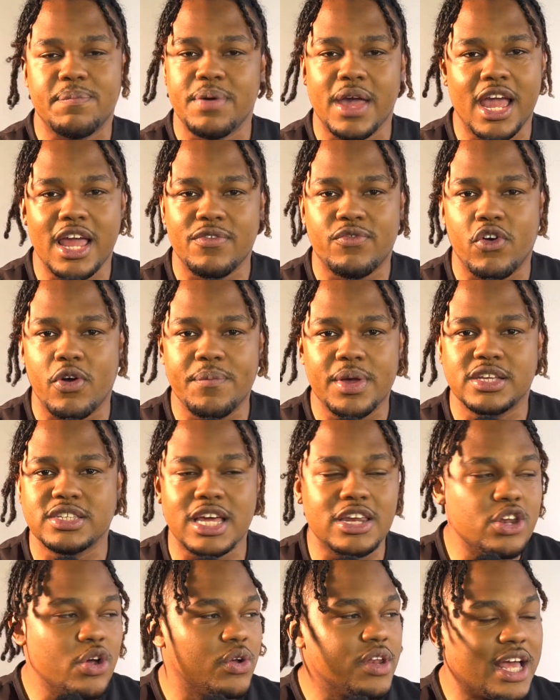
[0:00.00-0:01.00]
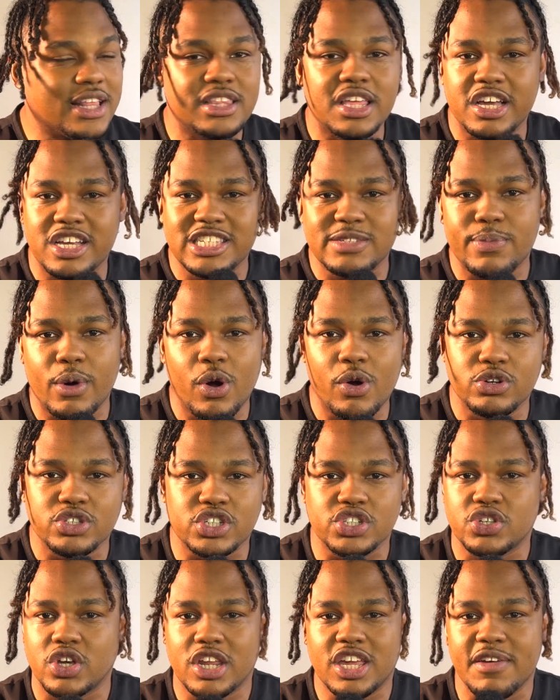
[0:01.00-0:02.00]
paid for it because I know that the exposure
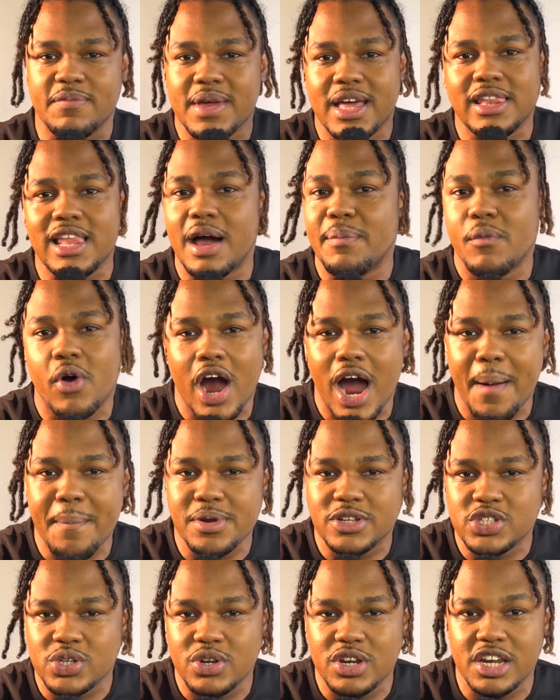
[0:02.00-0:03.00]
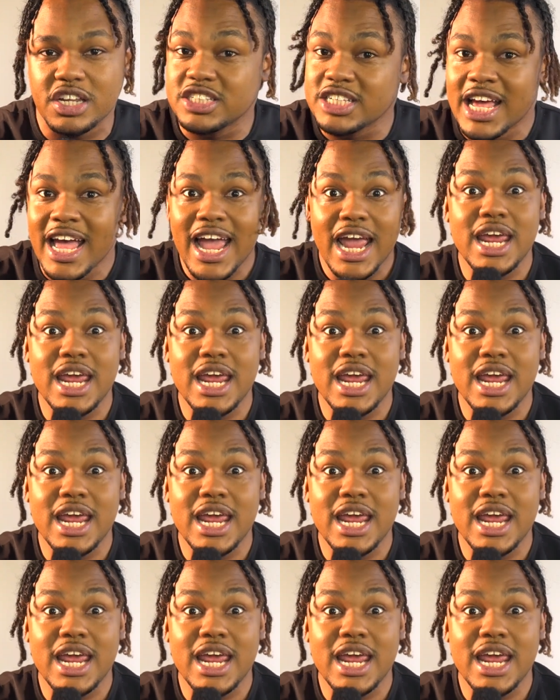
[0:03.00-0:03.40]
is going to give me a lot more opportunities